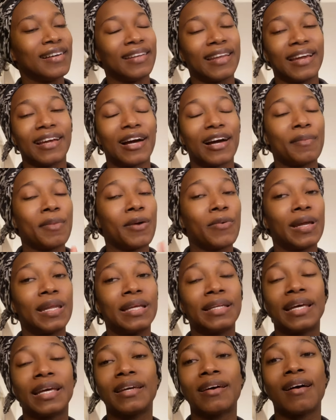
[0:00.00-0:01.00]
like on my
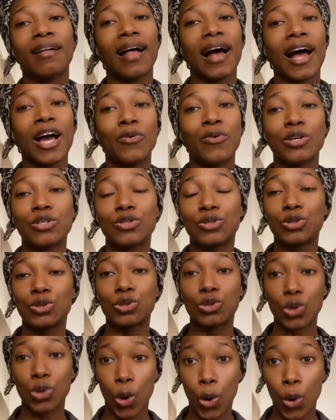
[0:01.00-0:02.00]
wedding day I was
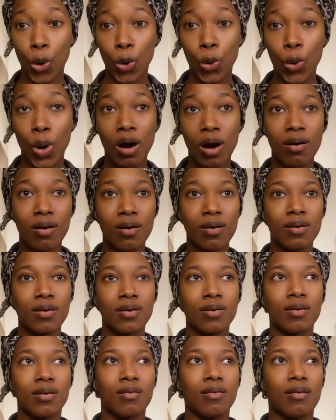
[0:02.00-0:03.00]
so
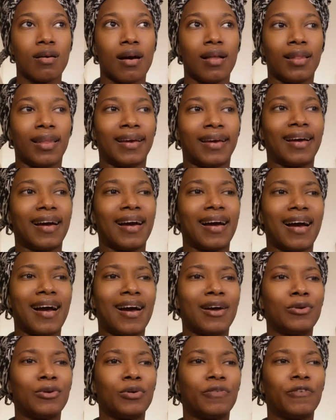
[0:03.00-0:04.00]
like
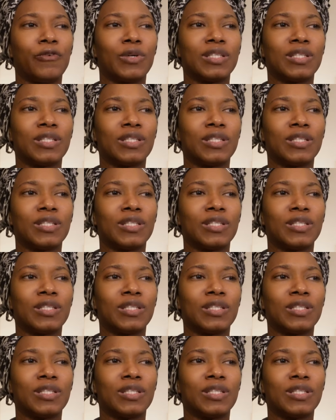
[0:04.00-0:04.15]
I don't know if it